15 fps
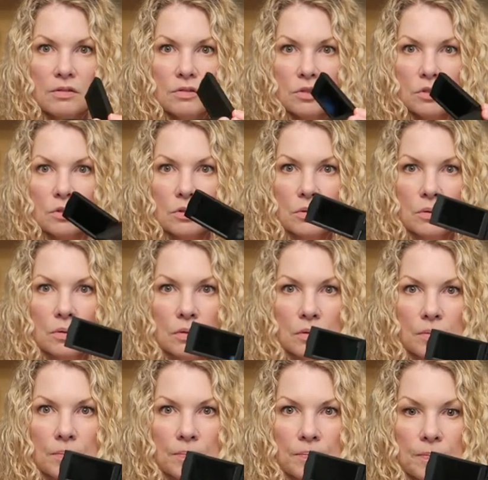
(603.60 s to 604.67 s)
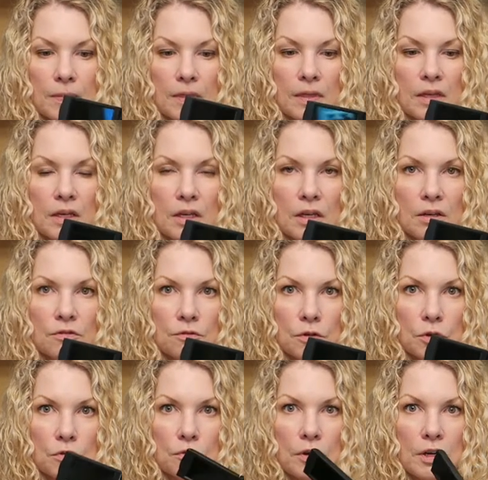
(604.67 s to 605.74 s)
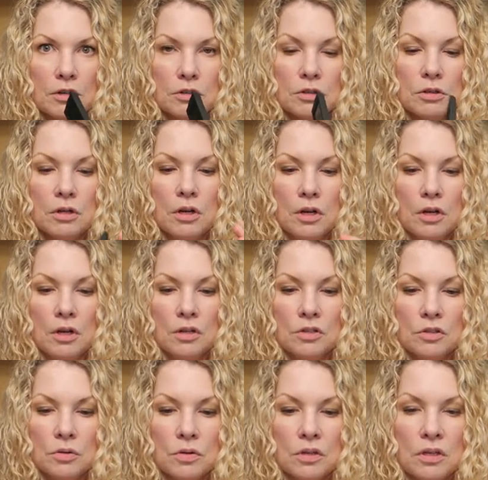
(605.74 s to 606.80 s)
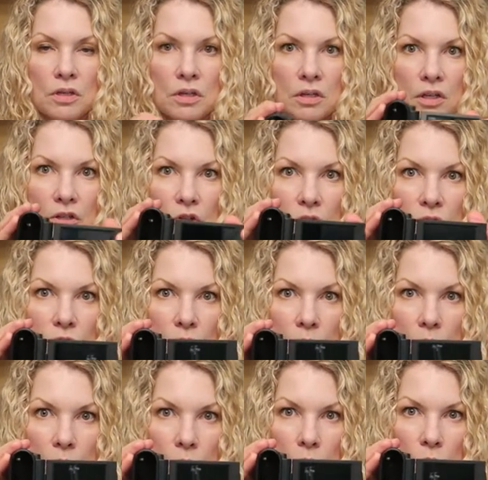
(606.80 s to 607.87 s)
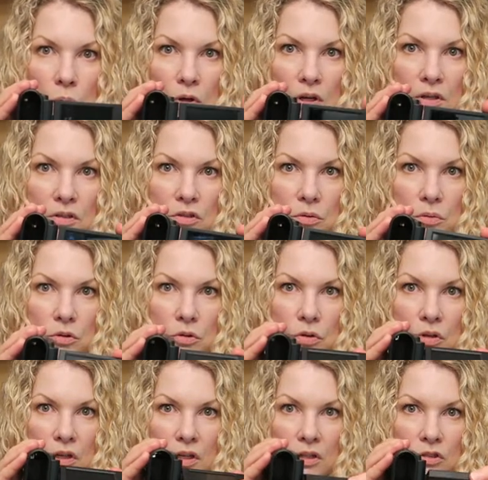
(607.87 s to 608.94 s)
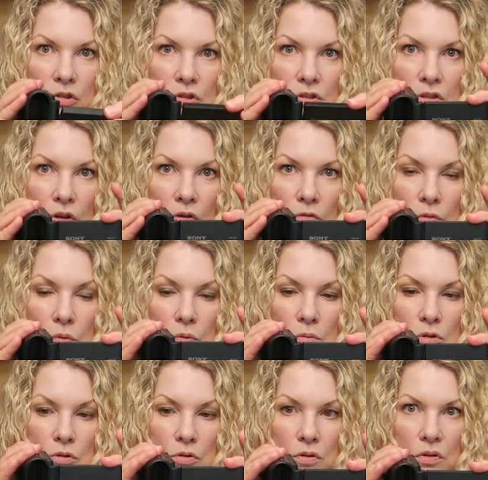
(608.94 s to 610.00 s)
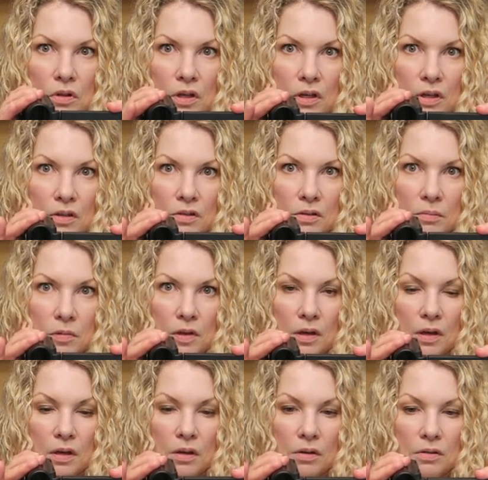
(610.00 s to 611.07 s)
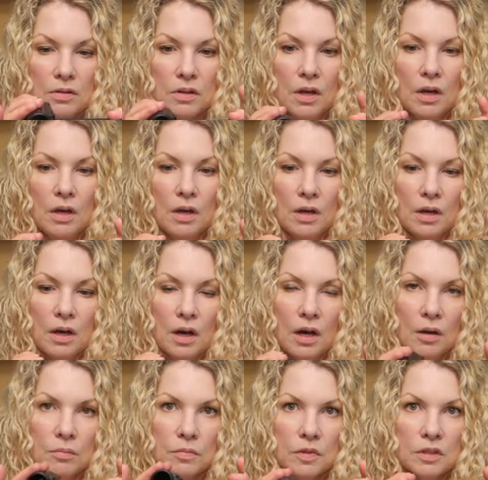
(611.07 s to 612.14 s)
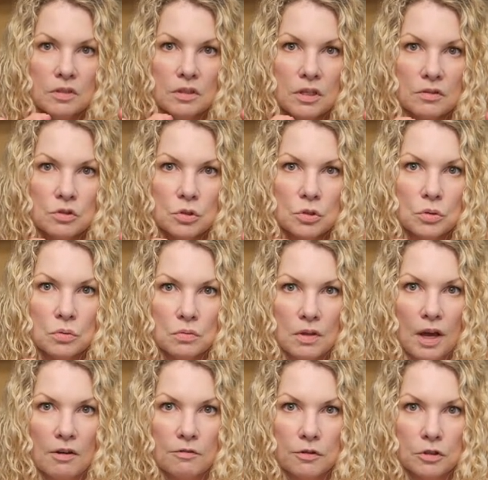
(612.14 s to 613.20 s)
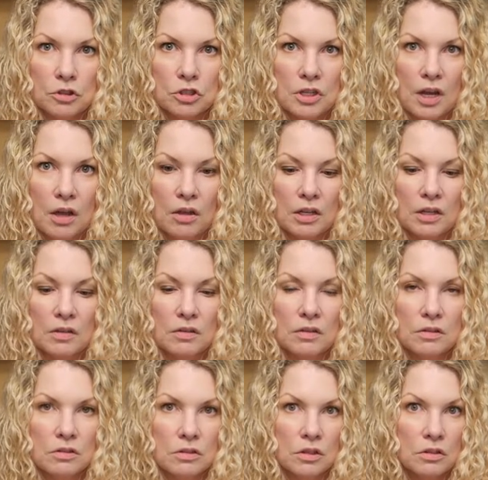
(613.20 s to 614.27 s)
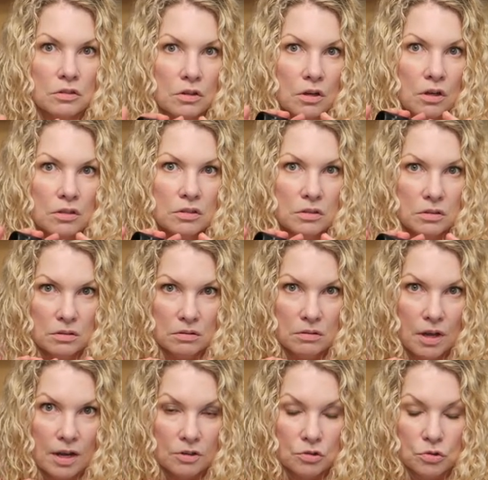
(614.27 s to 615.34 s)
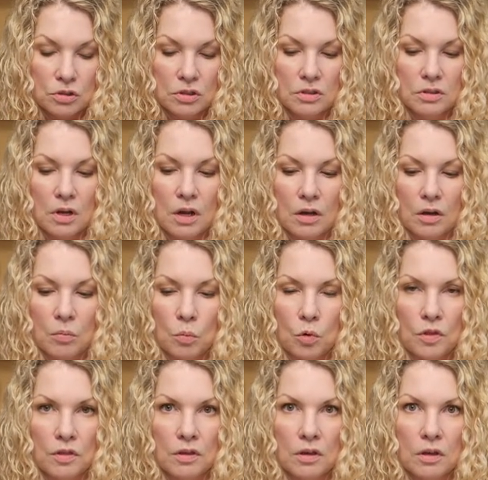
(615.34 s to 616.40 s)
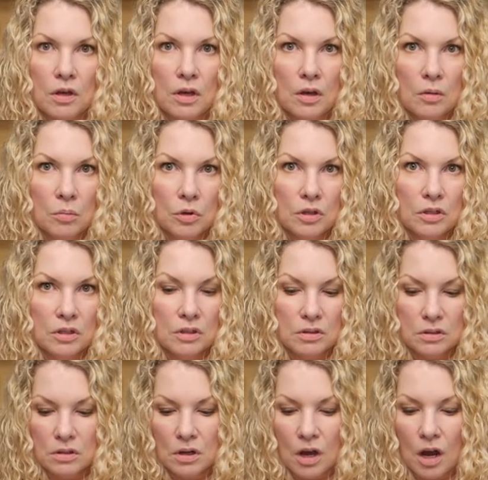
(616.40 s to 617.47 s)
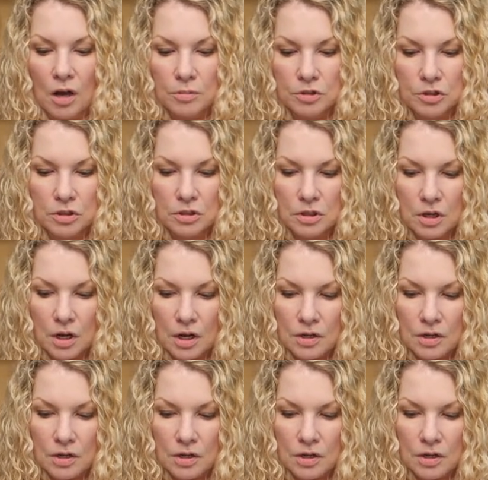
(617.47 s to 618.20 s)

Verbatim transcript: gives you the viewfinder so then, and you can flip it both ways. So when you're looking at yourself or when you're looking at something else, um, this gives you that functionality. This does cost extra, does not come with it, but it is an option.